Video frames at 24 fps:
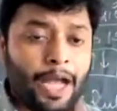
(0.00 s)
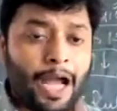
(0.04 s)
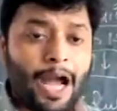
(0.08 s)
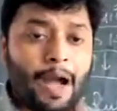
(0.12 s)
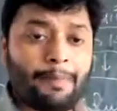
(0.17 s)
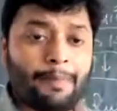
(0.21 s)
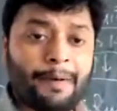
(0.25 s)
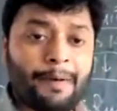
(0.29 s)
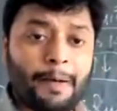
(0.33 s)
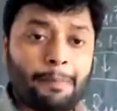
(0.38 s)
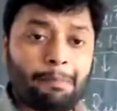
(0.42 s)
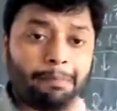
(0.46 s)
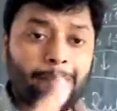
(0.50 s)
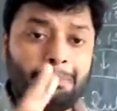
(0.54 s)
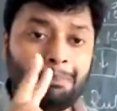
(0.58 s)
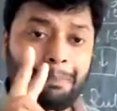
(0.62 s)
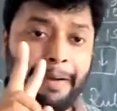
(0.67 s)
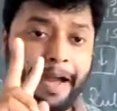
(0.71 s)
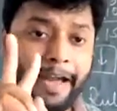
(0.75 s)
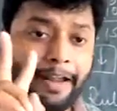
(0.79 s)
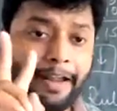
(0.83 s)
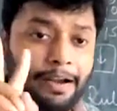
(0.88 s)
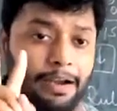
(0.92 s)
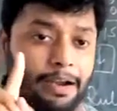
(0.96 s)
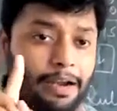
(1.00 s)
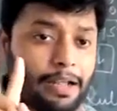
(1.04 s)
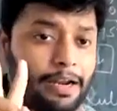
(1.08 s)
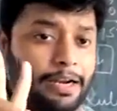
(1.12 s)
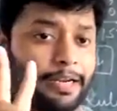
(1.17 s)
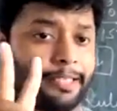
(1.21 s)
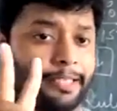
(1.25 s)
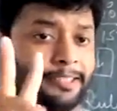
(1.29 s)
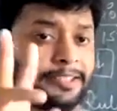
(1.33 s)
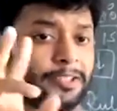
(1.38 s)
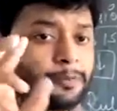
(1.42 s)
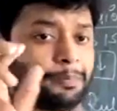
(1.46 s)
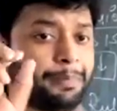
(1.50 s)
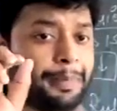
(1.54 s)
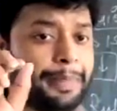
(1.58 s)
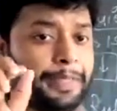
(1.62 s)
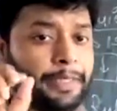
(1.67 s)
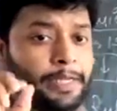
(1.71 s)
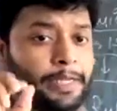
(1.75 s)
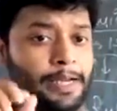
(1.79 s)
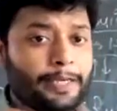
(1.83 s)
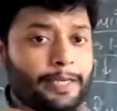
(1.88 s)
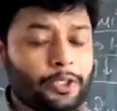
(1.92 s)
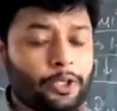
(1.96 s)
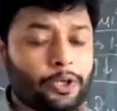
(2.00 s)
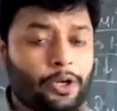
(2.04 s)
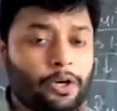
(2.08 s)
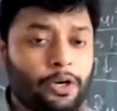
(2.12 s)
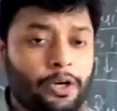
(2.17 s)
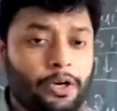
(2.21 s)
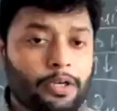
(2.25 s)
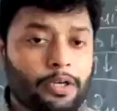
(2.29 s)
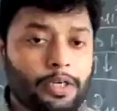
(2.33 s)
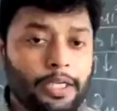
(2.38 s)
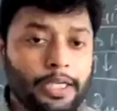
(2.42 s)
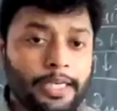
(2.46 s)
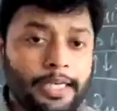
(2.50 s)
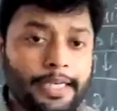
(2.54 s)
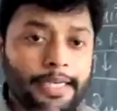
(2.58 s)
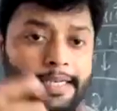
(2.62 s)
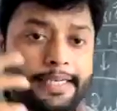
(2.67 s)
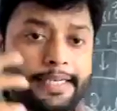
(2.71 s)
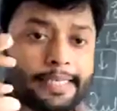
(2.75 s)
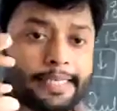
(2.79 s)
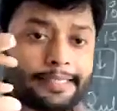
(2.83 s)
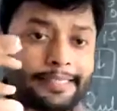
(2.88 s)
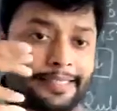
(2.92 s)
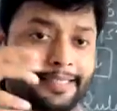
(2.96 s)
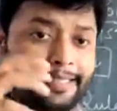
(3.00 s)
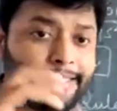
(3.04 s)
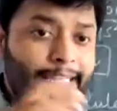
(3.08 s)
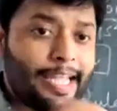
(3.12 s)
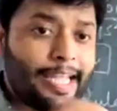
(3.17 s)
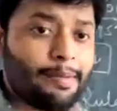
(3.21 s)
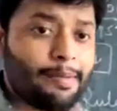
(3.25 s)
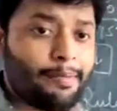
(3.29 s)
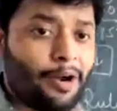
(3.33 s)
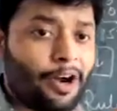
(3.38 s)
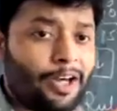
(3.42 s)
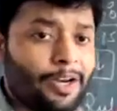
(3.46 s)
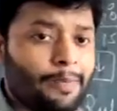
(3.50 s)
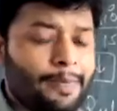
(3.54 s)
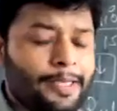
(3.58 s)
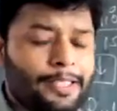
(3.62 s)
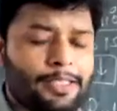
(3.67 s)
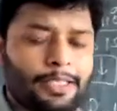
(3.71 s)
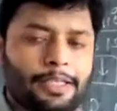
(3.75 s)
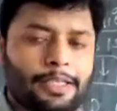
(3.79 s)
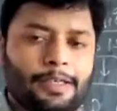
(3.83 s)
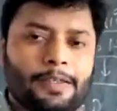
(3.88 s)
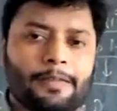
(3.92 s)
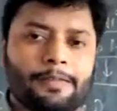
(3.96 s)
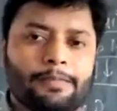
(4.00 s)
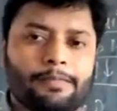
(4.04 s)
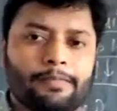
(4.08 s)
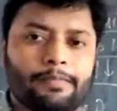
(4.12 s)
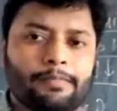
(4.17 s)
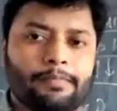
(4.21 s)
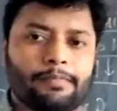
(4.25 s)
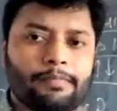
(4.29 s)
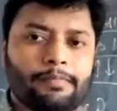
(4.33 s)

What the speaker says: of a parallel spin electron in a same orbital.